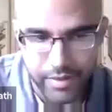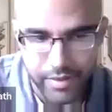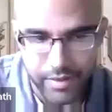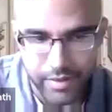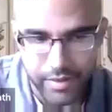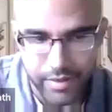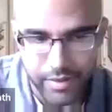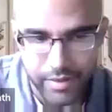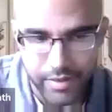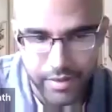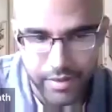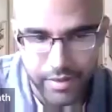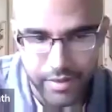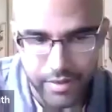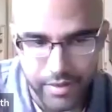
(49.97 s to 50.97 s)
So you
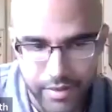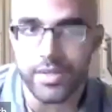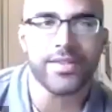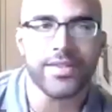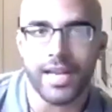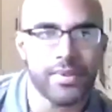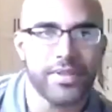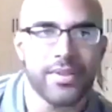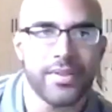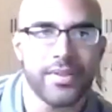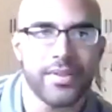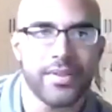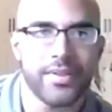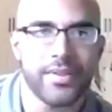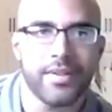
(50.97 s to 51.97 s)
take it in
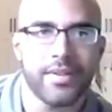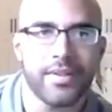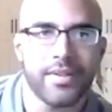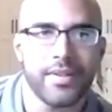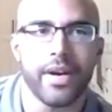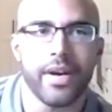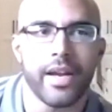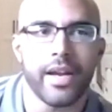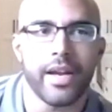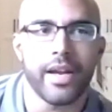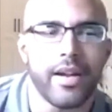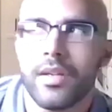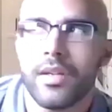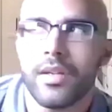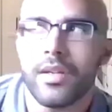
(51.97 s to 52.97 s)
steps, right?
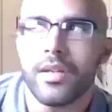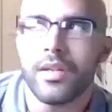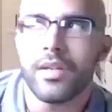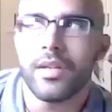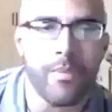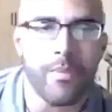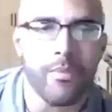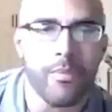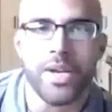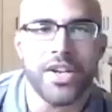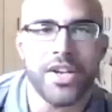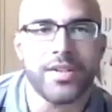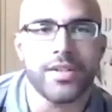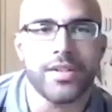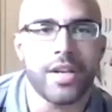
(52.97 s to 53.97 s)
The prime
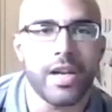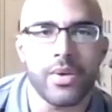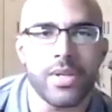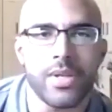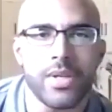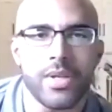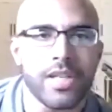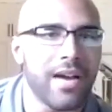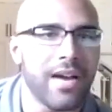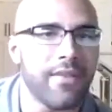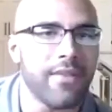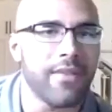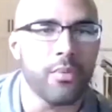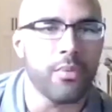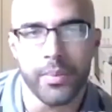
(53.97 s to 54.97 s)
recommendation that I always have for
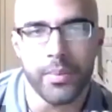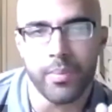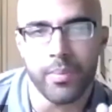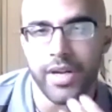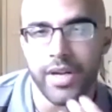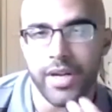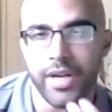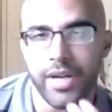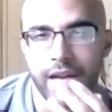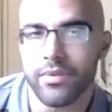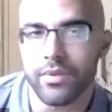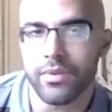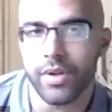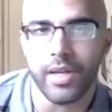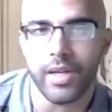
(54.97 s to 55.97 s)
people when they're kind of
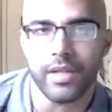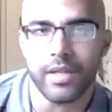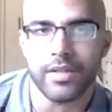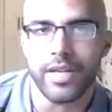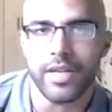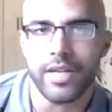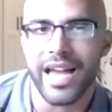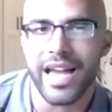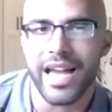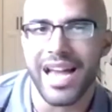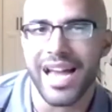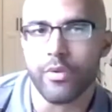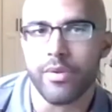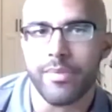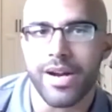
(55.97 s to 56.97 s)
looking to
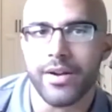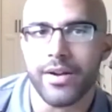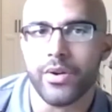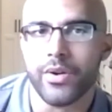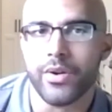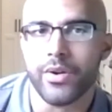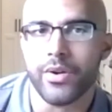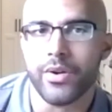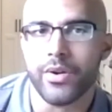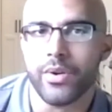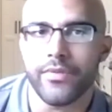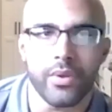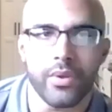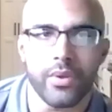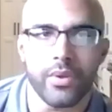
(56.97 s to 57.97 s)
have a remodel, if
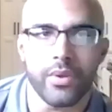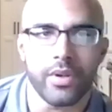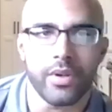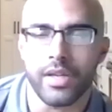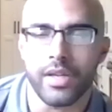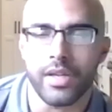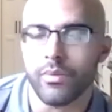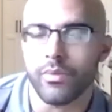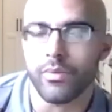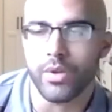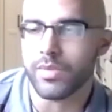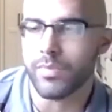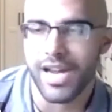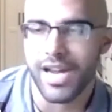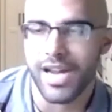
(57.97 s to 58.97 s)
they're looking, whether it's
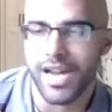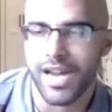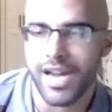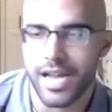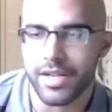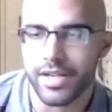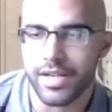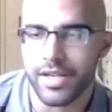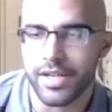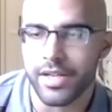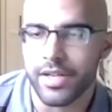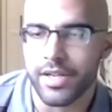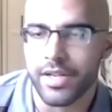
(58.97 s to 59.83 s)
practicality,